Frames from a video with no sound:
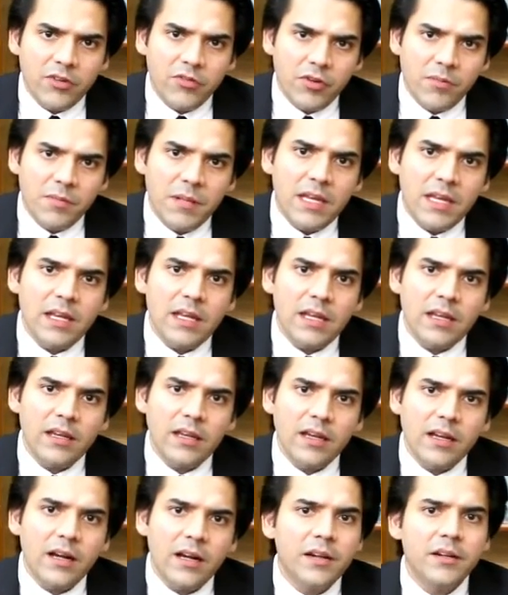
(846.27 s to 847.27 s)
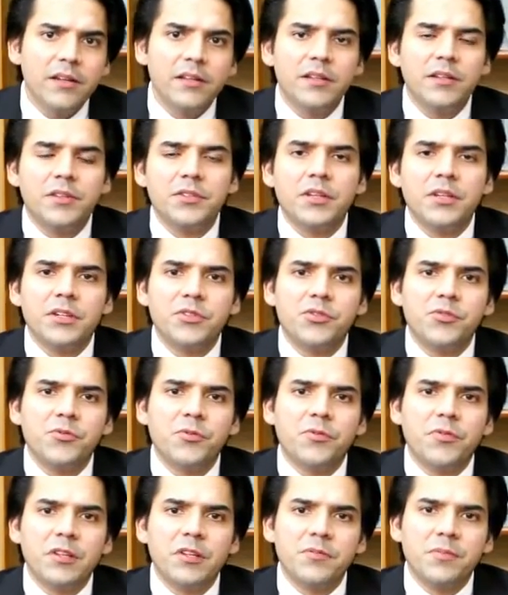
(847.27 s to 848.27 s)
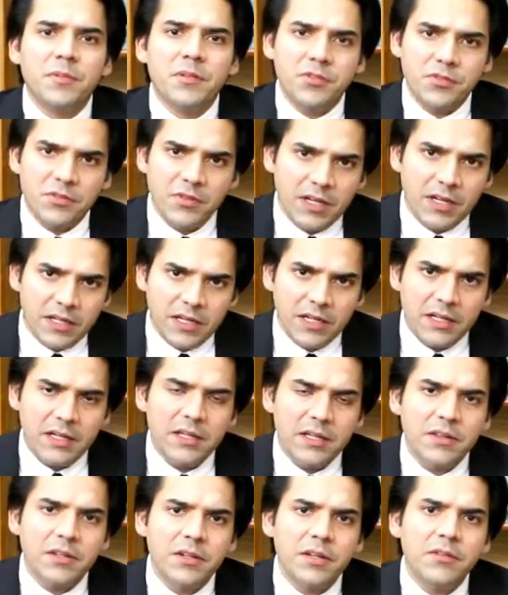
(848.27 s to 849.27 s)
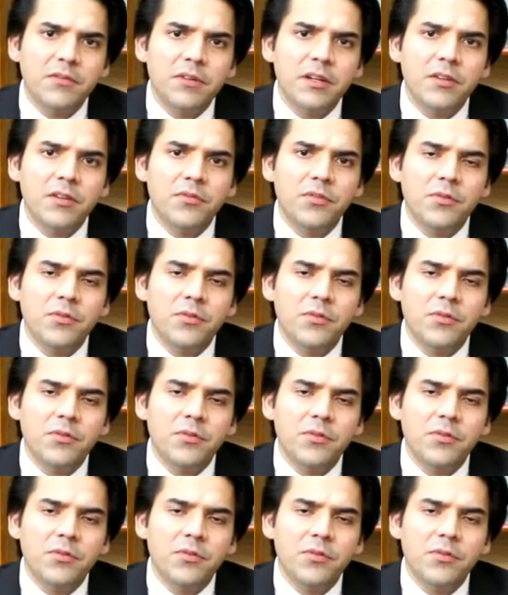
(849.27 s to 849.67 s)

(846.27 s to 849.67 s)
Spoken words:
remaining under the Statute of Westminster Act 1931,